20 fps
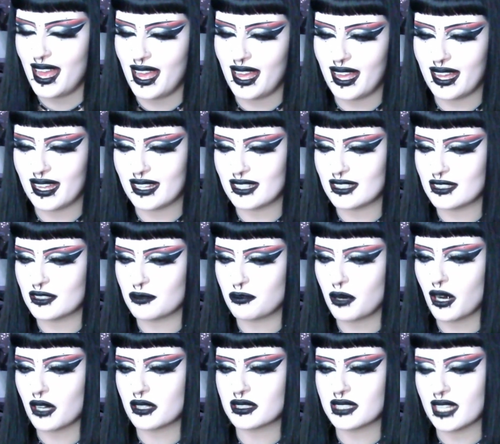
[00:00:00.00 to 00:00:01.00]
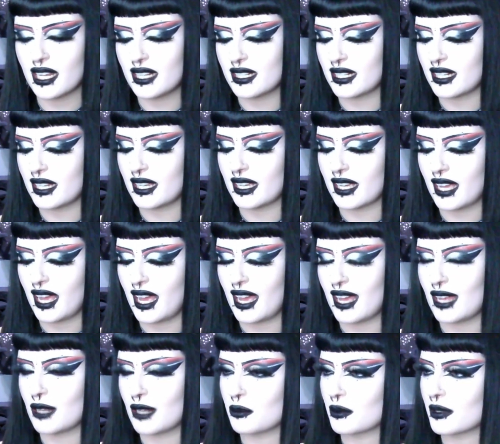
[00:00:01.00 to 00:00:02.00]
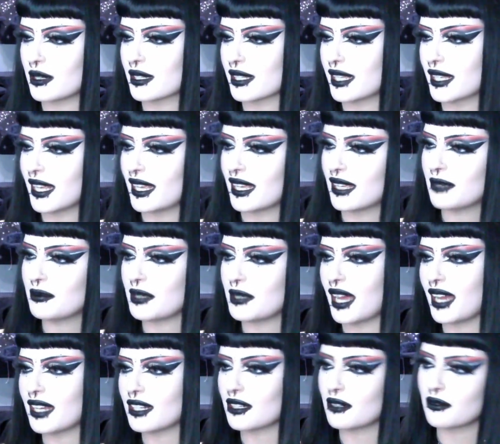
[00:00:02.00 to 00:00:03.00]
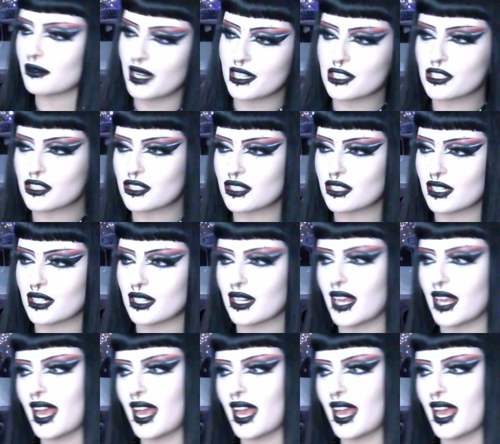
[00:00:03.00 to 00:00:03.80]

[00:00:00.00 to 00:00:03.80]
and bartending and working behind a register